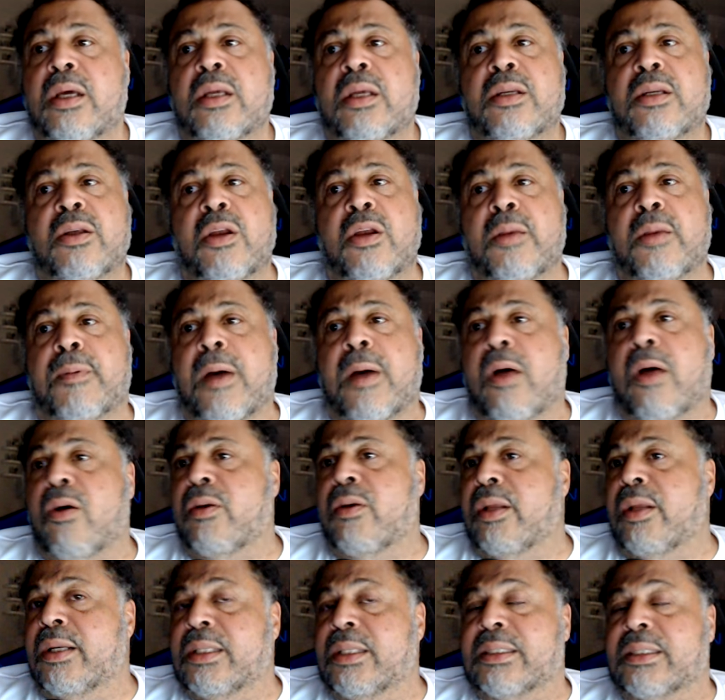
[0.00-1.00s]
Tony Pollard
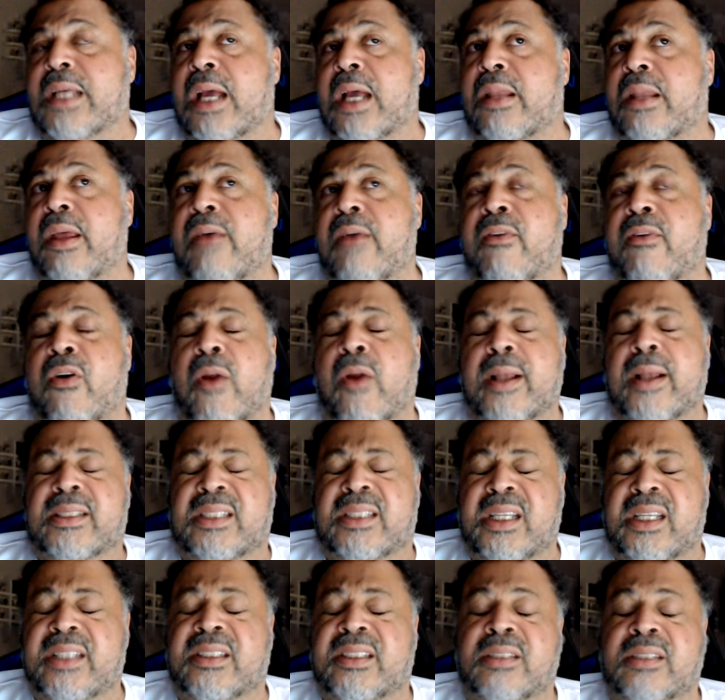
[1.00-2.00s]
didn't exactly have a great
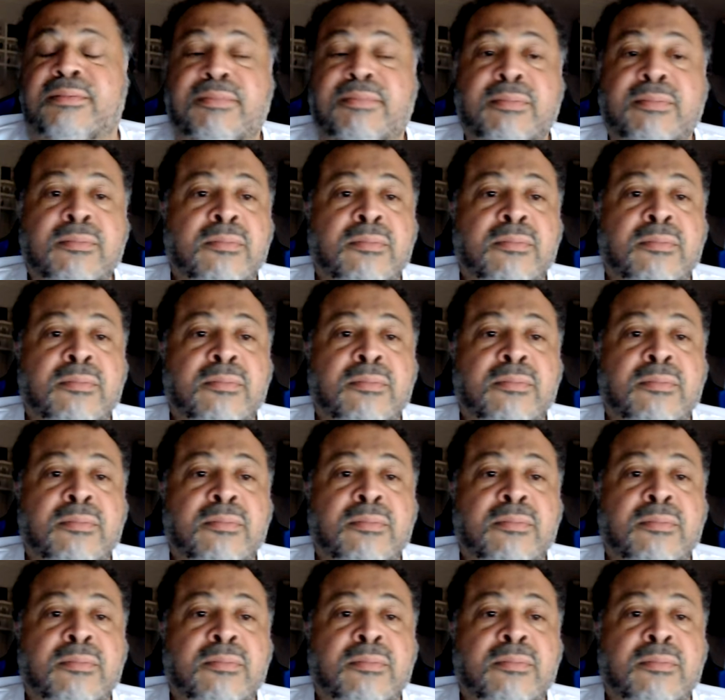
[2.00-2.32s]
season.